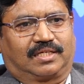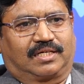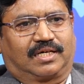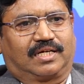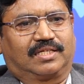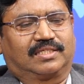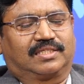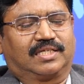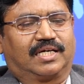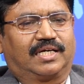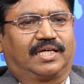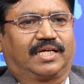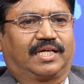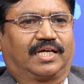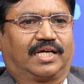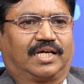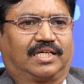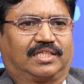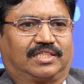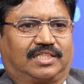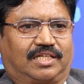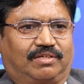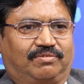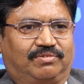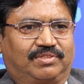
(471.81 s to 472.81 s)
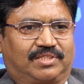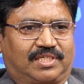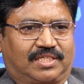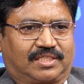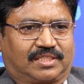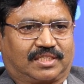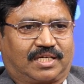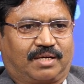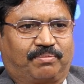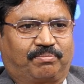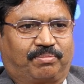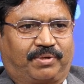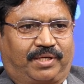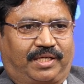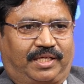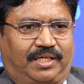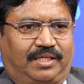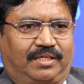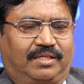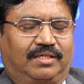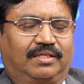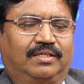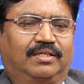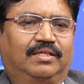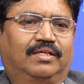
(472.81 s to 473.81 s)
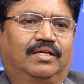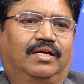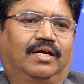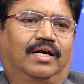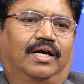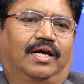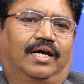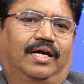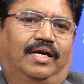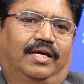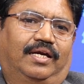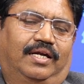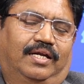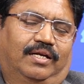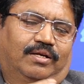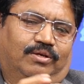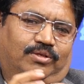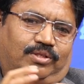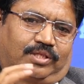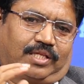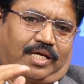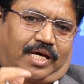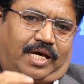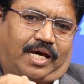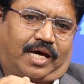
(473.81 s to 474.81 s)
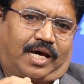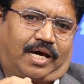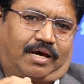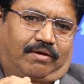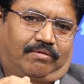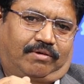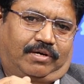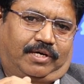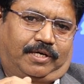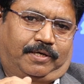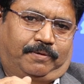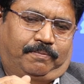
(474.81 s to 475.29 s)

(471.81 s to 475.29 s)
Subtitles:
consulting and services company, and they have